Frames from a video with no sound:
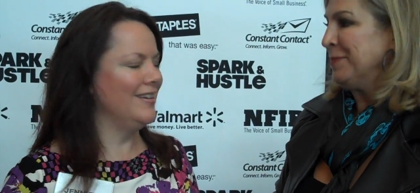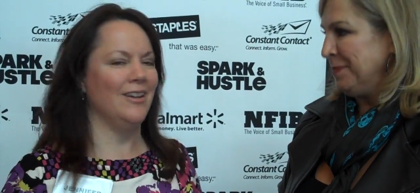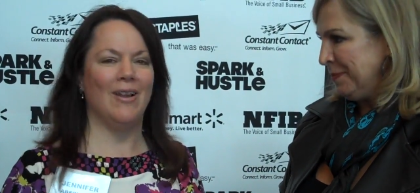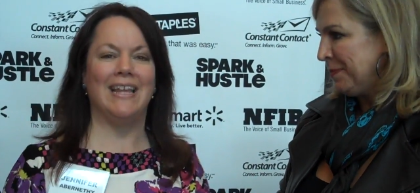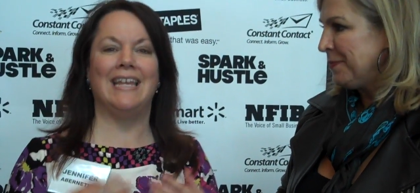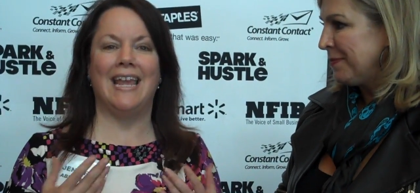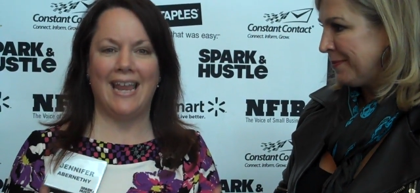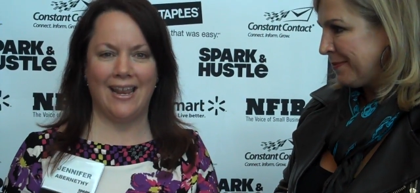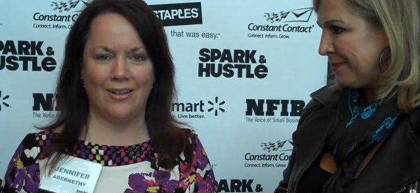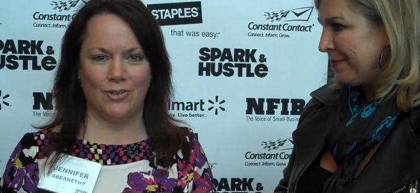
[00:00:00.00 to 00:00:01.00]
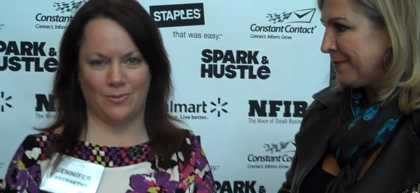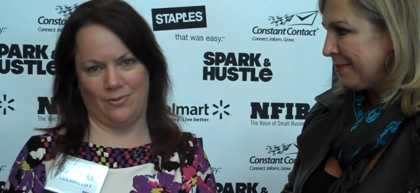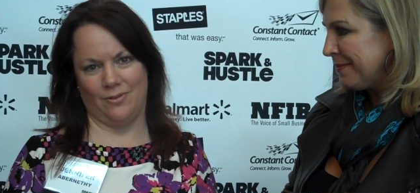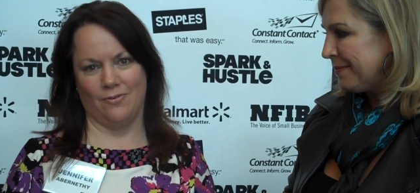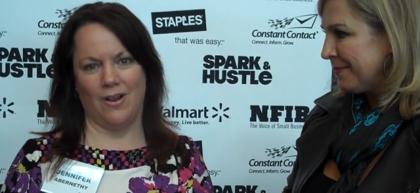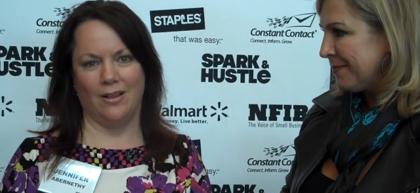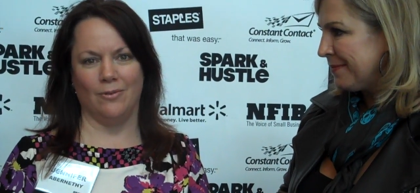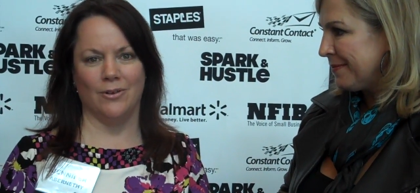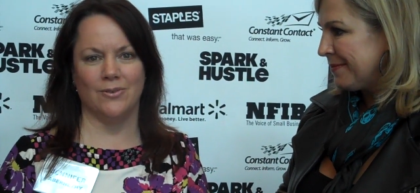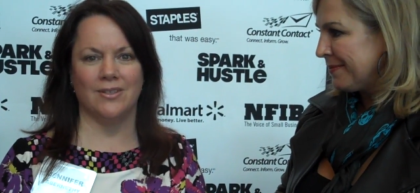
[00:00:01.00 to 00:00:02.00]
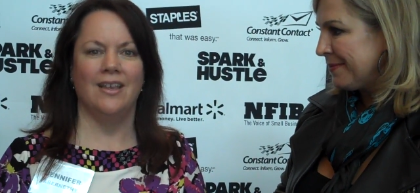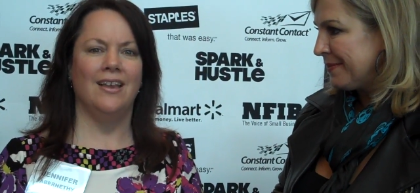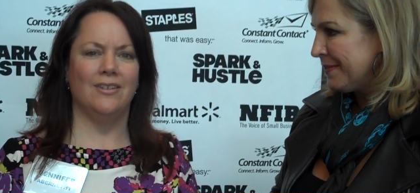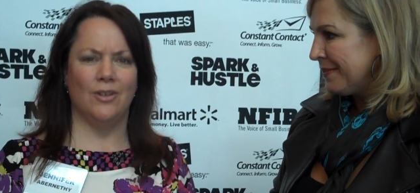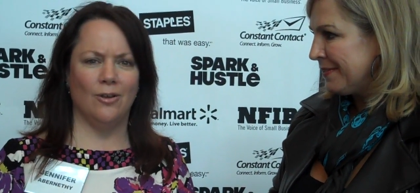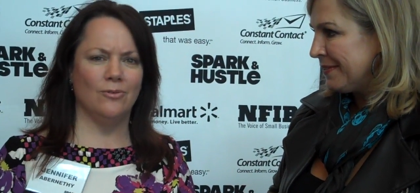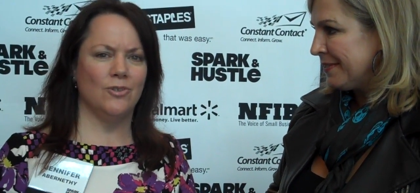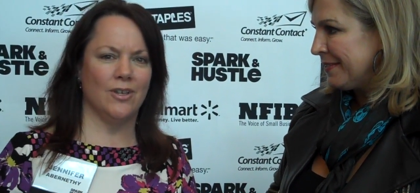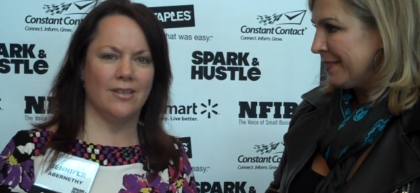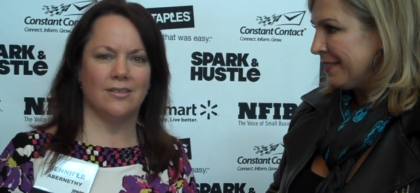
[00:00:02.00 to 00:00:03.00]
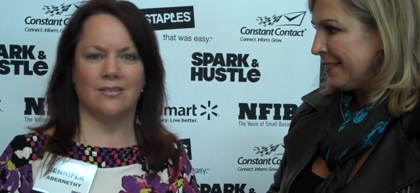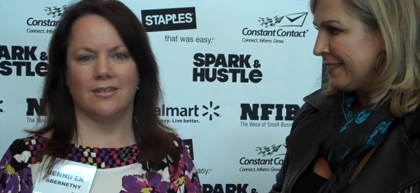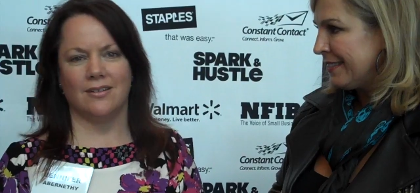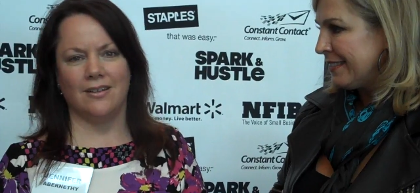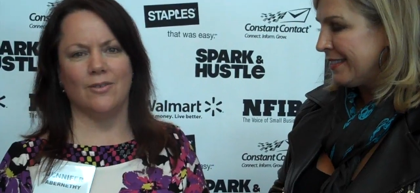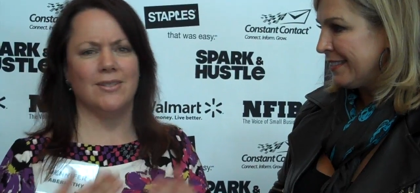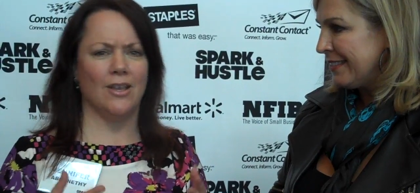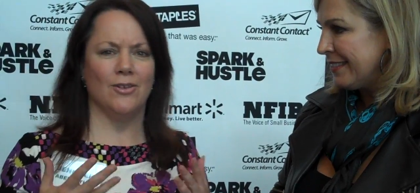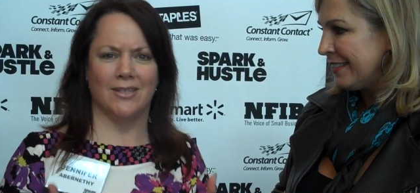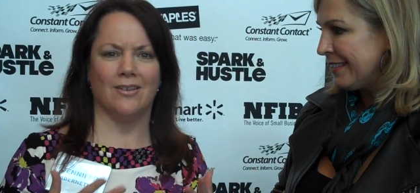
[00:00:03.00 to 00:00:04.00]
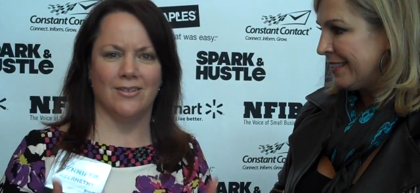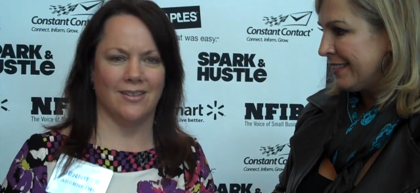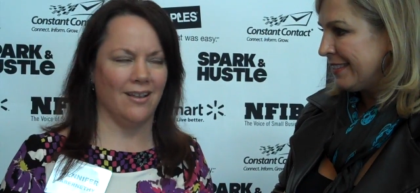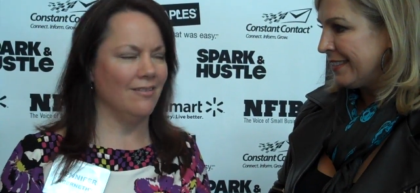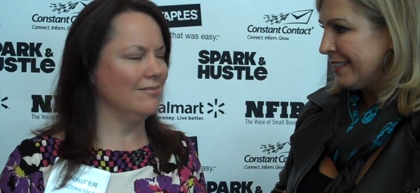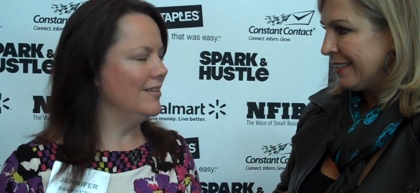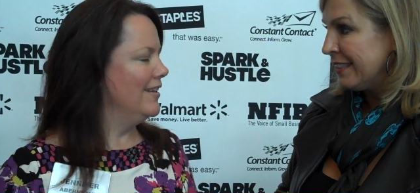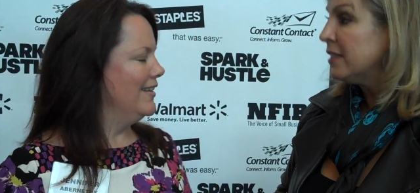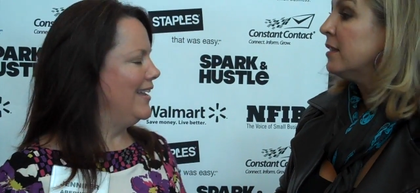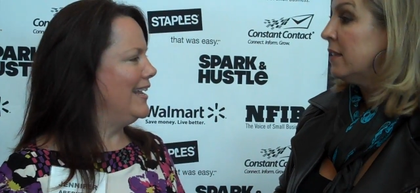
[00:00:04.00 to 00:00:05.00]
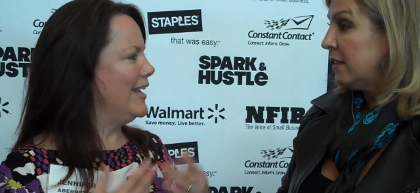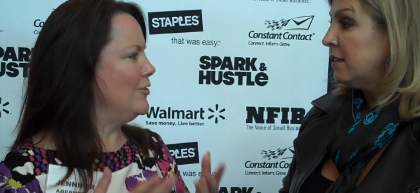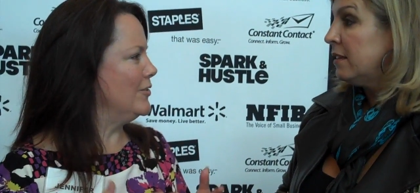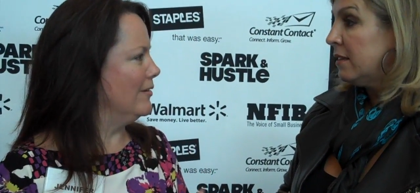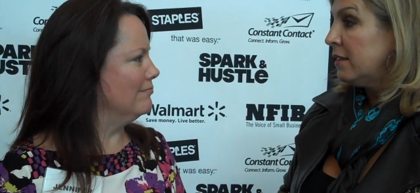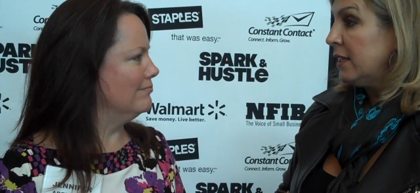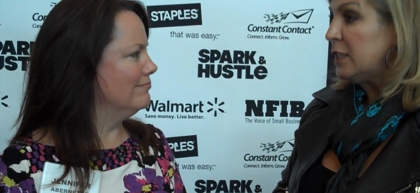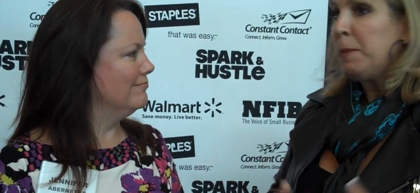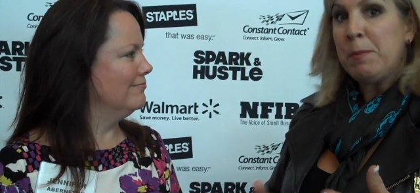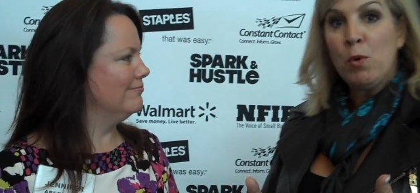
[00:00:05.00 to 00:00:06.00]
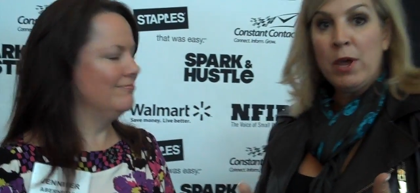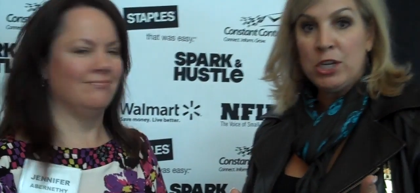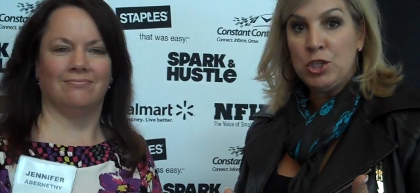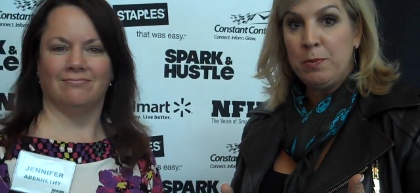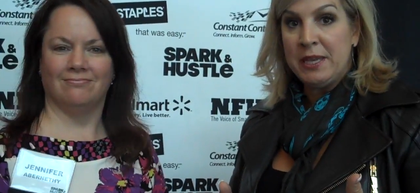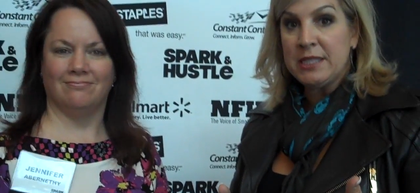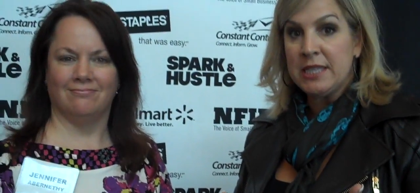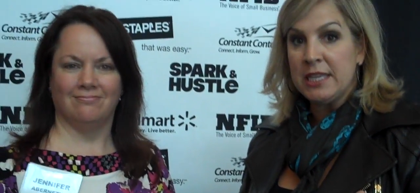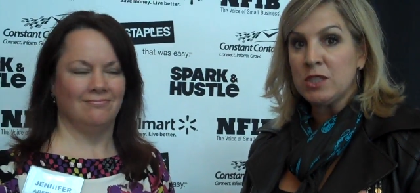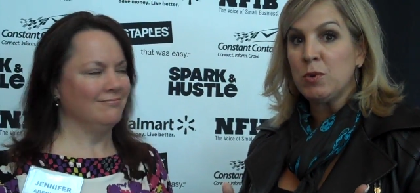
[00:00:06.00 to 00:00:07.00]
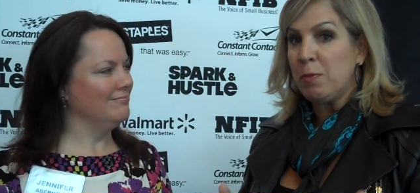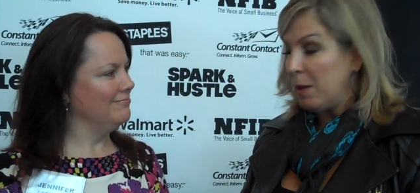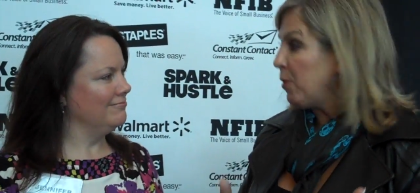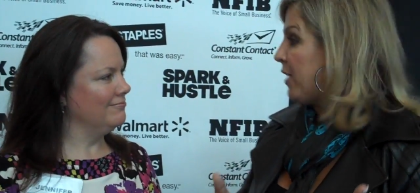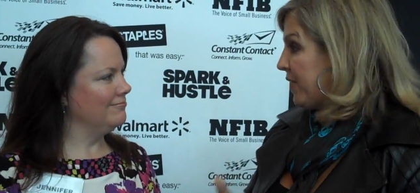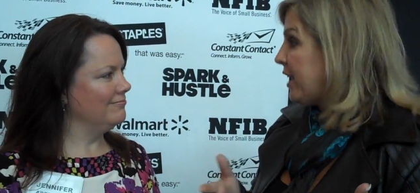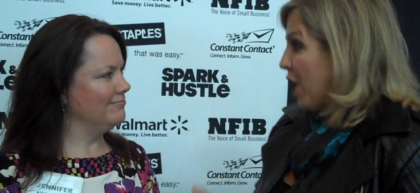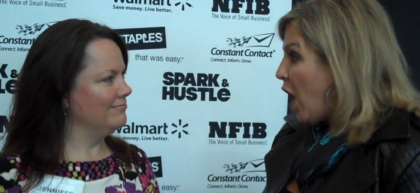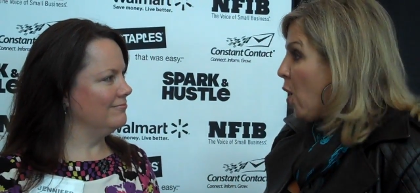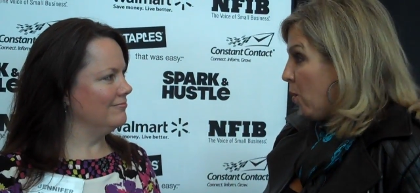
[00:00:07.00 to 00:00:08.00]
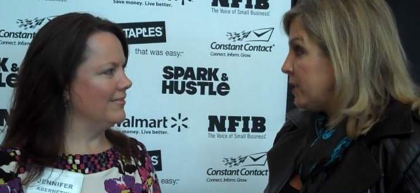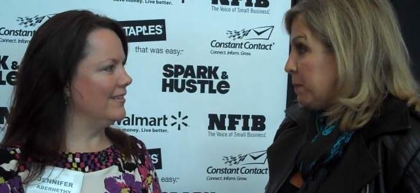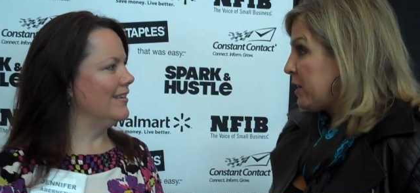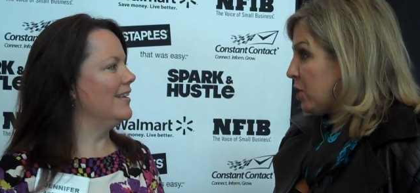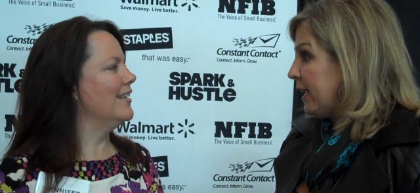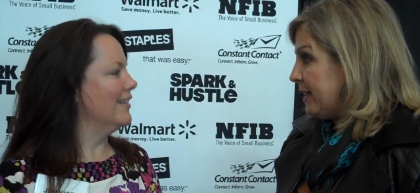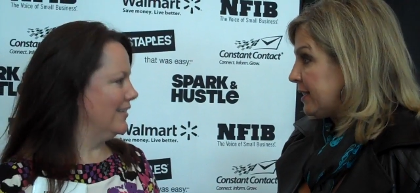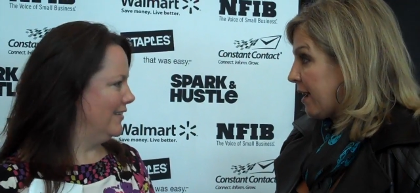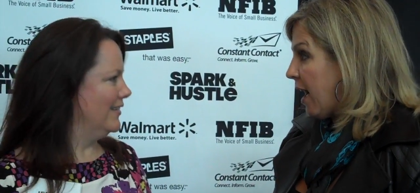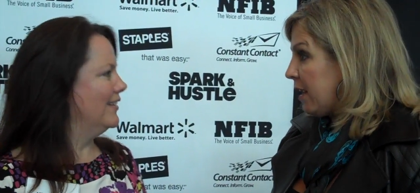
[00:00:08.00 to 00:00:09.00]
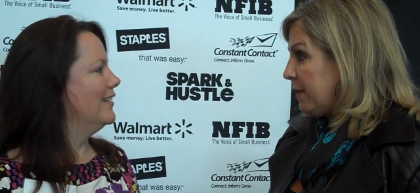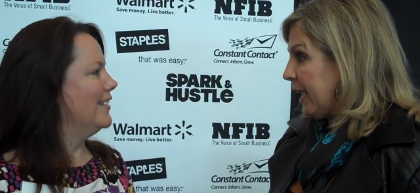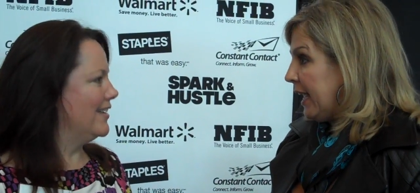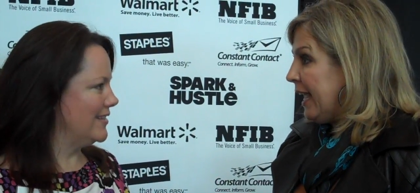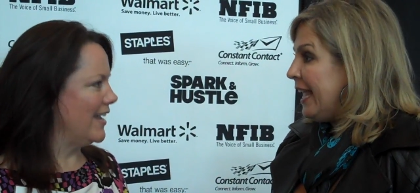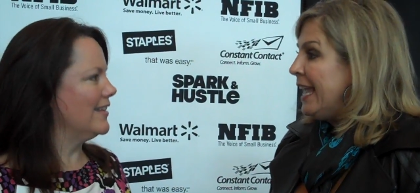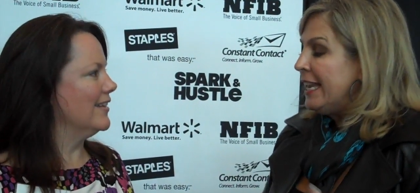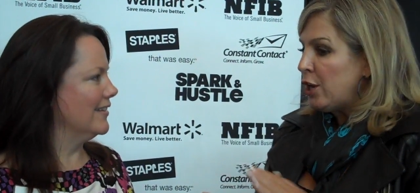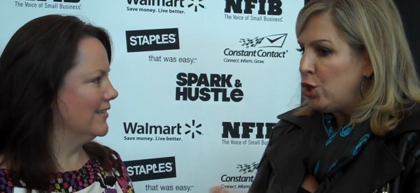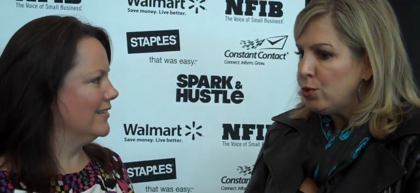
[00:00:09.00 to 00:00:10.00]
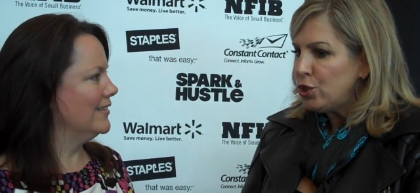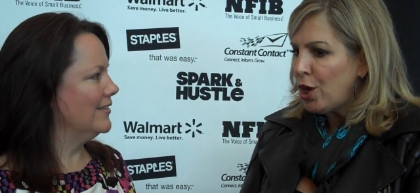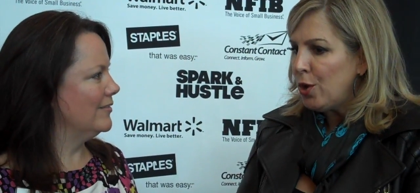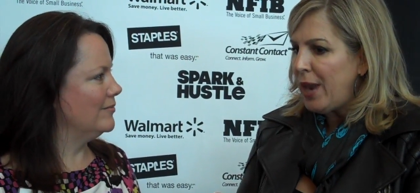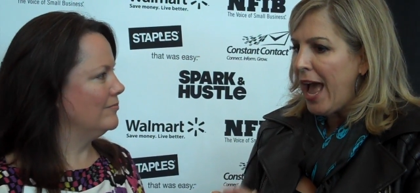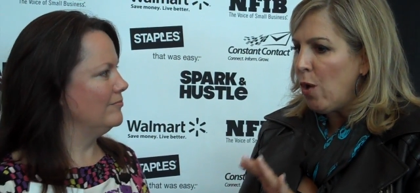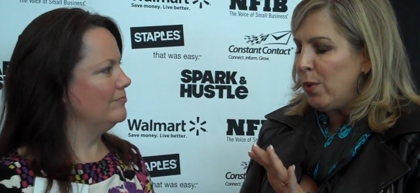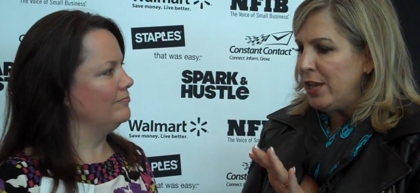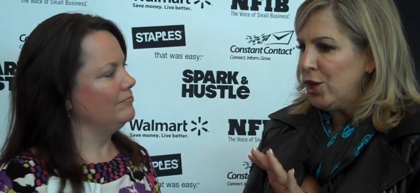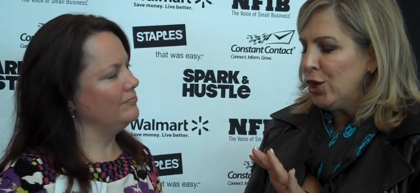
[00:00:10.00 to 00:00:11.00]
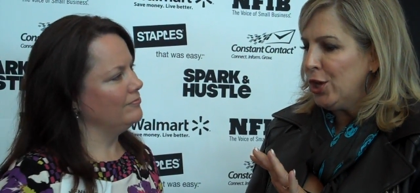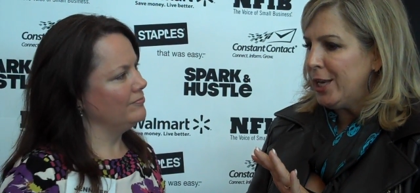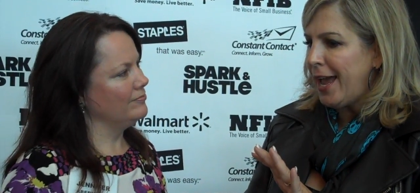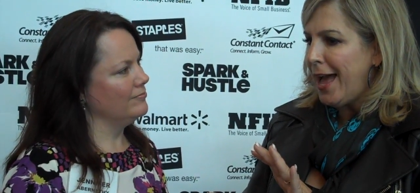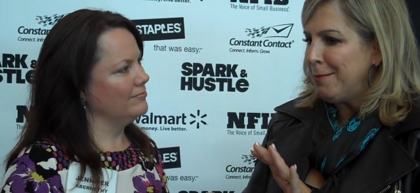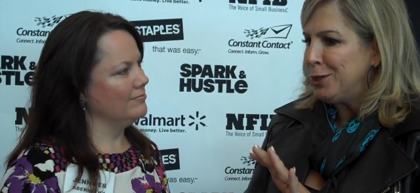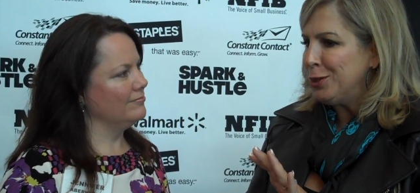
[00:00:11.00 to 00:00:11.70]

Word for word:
Speaker 1: -hmm. You know, engage your followers. Don't just, you know, sell, sell, sell engage them.
Speaker 2: Because people want to do business with people that they know, especially in this economy. Exactly. Now you showed how we could um,